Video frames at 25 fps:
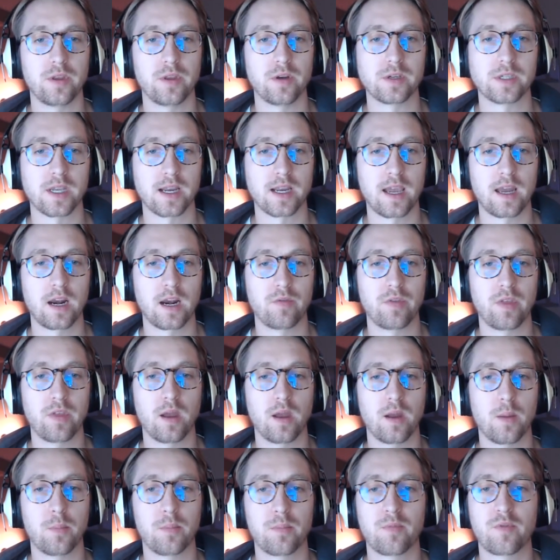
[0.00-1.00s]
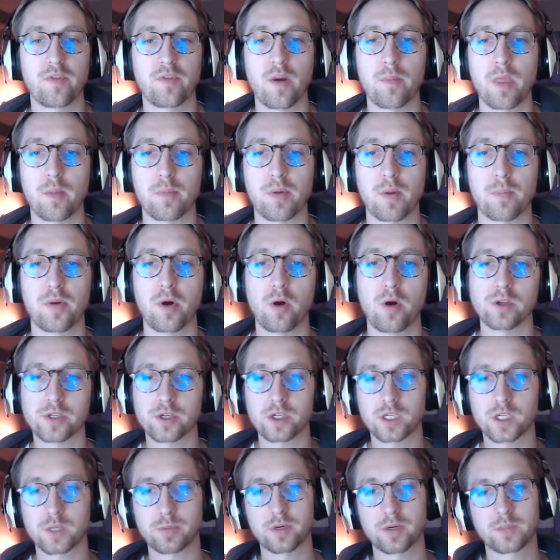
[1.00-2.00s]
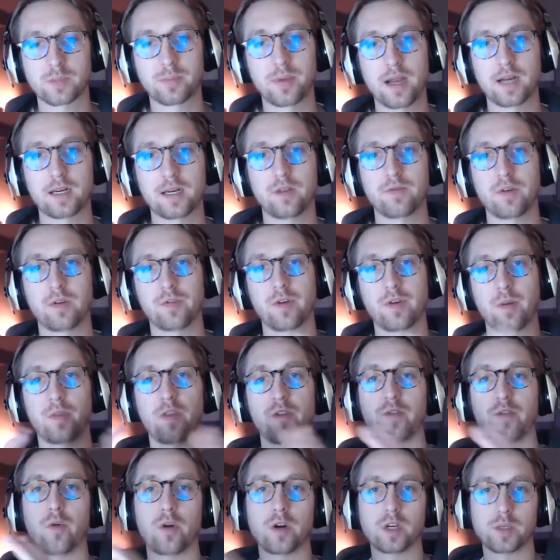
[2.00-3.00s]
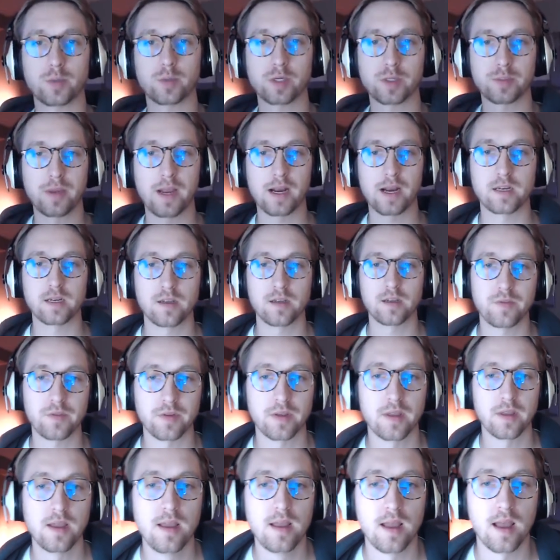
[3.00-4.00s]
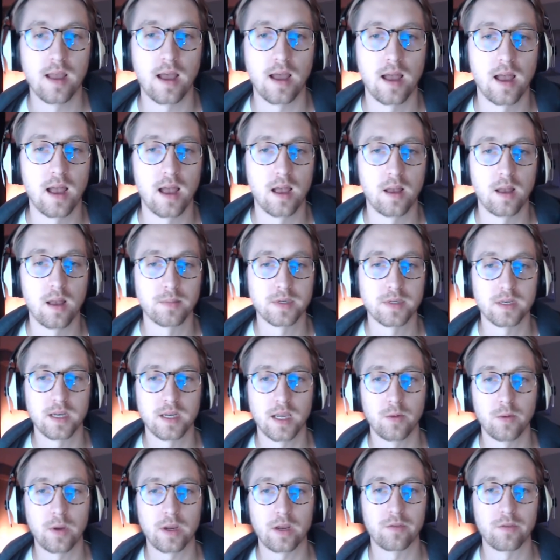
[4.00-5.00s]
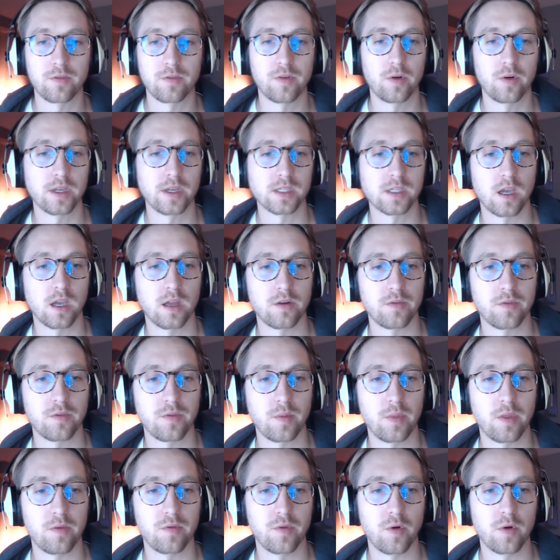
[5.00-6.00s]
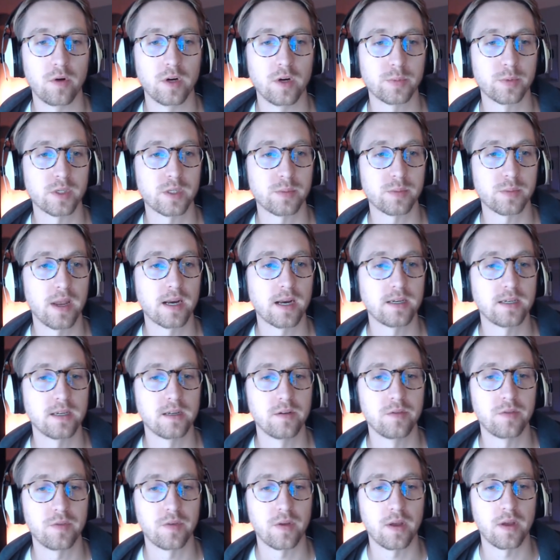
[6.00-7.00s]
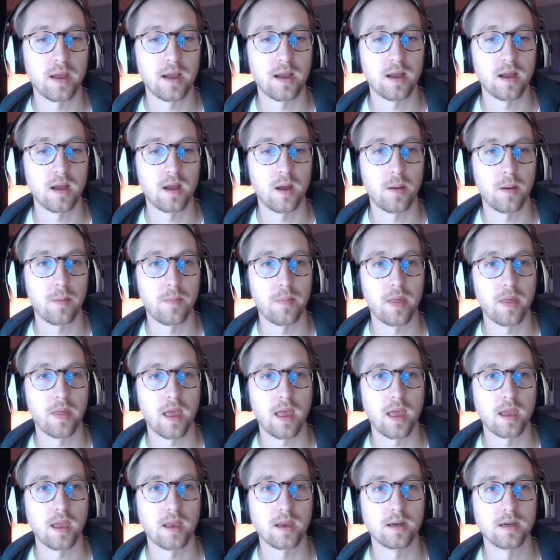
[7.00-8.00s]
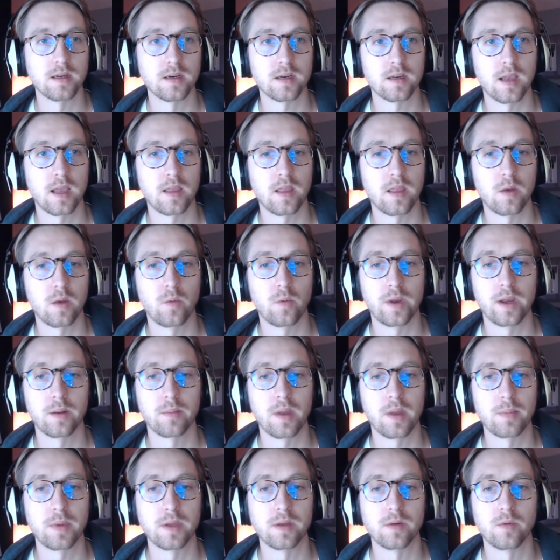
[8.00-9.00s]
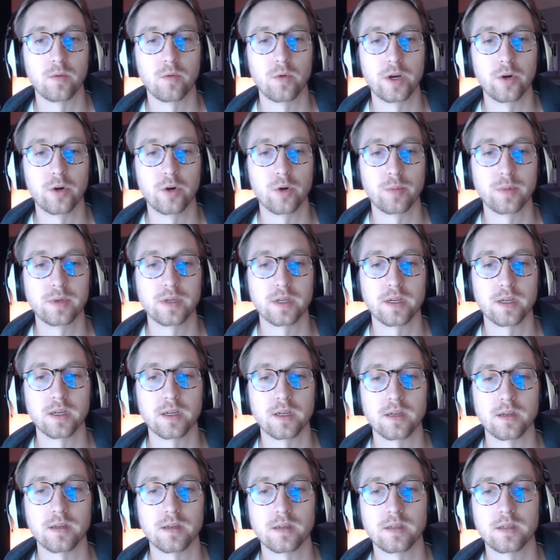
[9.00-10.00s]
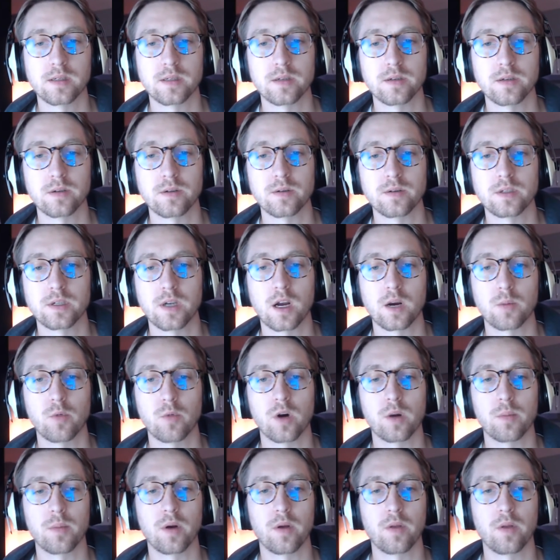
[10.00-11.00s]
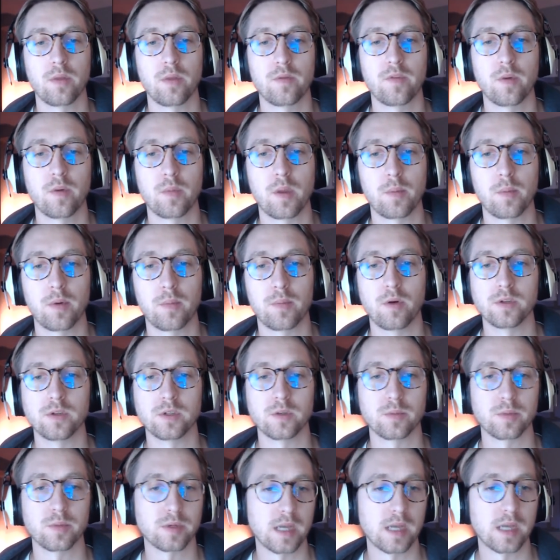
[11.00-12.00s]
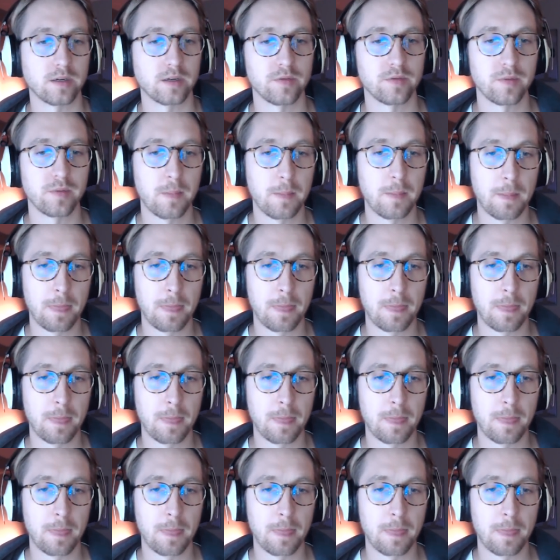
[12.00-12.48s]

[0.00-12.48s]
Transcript: There's like kind of from the proposer's perspective and from the voter's perspective. Exactly. Today we can focus on from the voter's perspective, and then we can maybe regroup to talk more about from the proposer perspective.